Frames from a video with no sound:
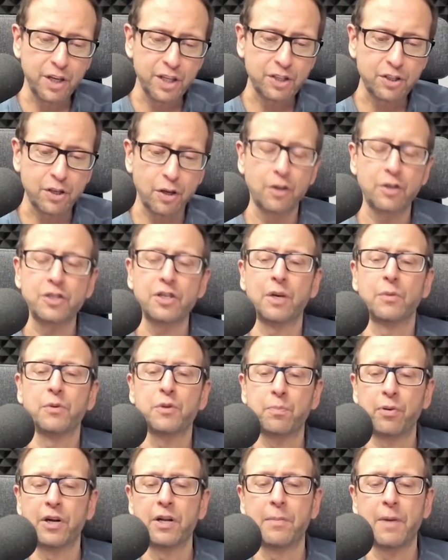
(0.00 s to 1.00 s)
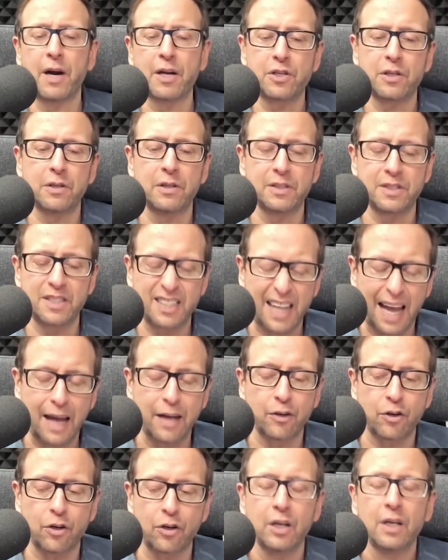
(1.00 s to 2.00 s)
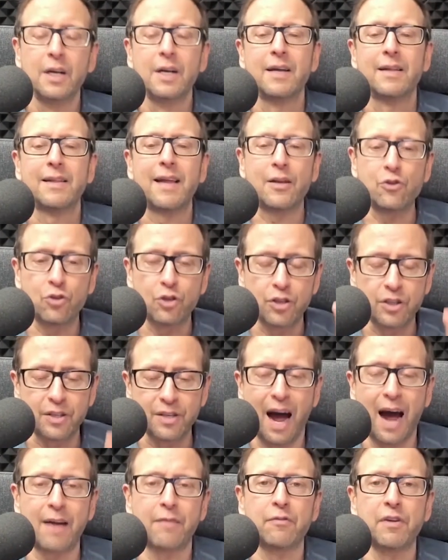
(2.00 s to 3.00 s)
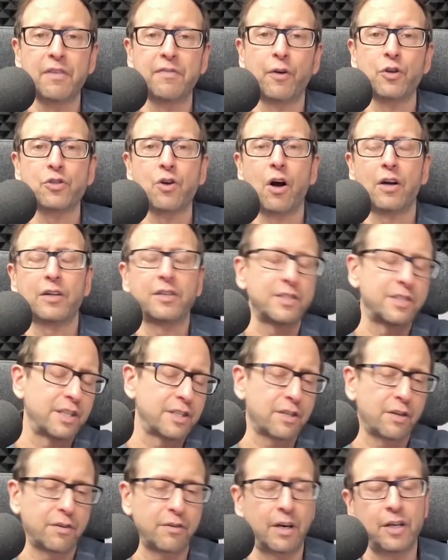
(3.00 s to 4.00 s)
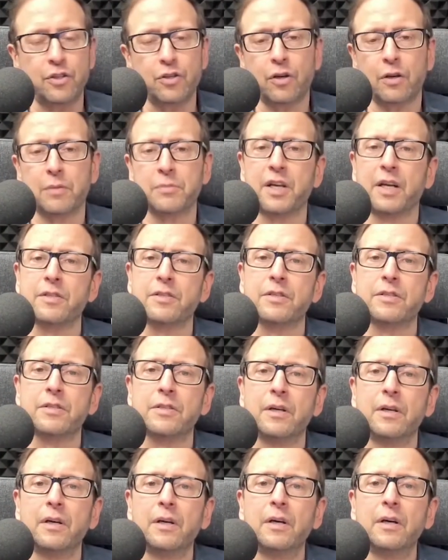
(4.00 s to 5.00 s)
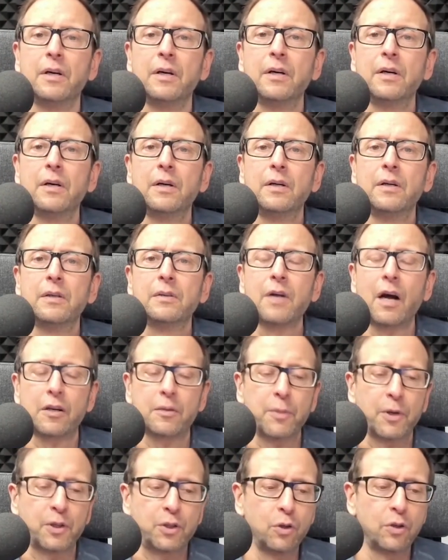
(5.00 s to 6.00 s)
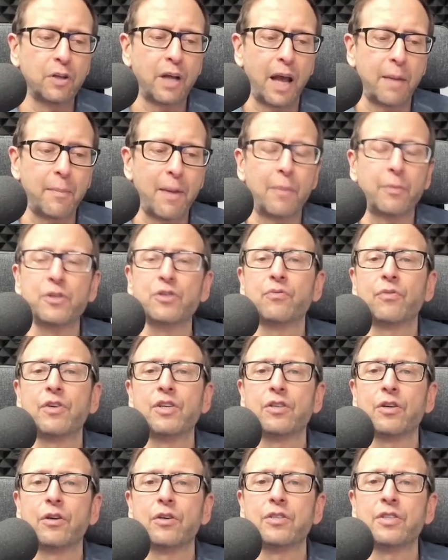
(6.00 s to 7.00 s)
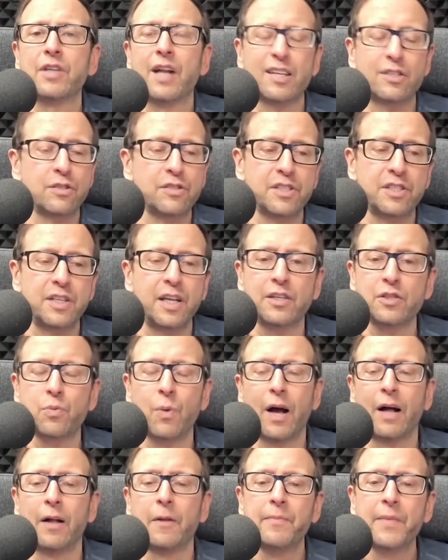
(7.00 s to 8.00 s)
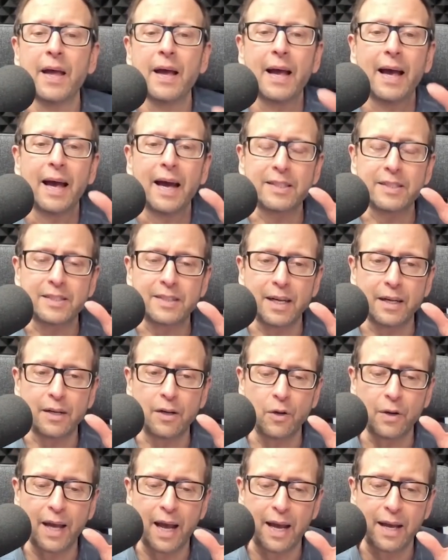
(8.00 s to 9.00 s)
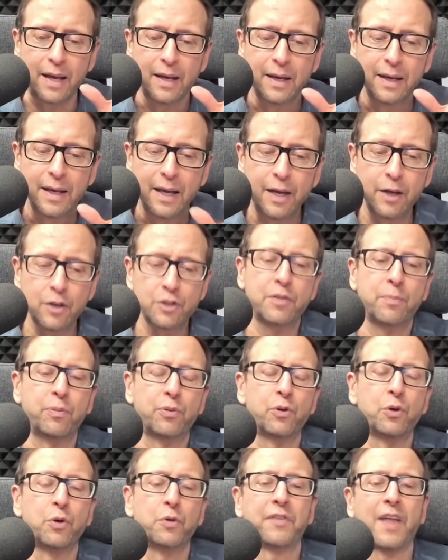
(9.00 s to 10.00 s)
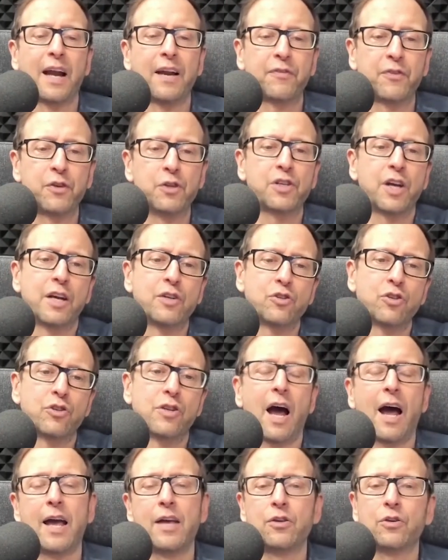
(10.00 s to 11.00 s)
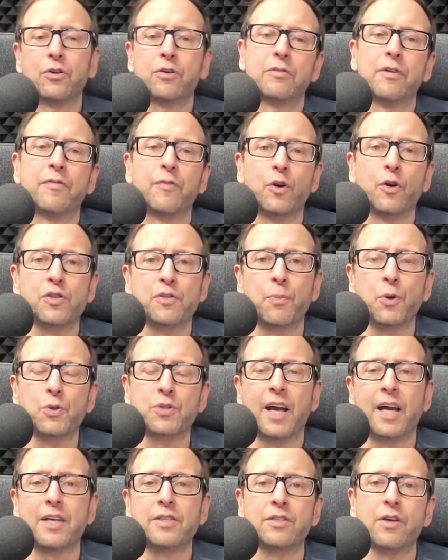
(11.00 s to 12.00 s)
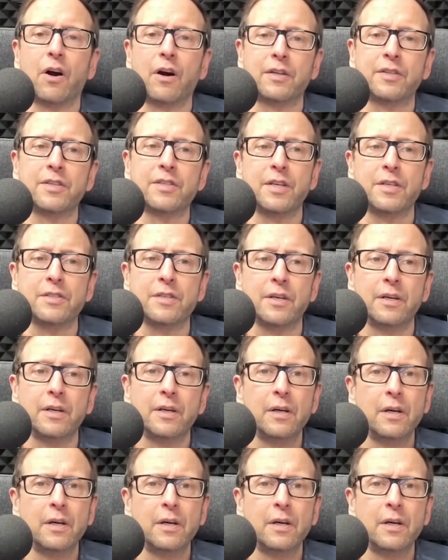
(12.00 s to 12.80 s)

research, it was pretty much standard that you could not reverse heart disease under any circumstances. Dr. McDougall came out with his research, and Esselstyn as well, and said, okay, here's the proof that if you change your diet, you can reverse most cases of heart disease.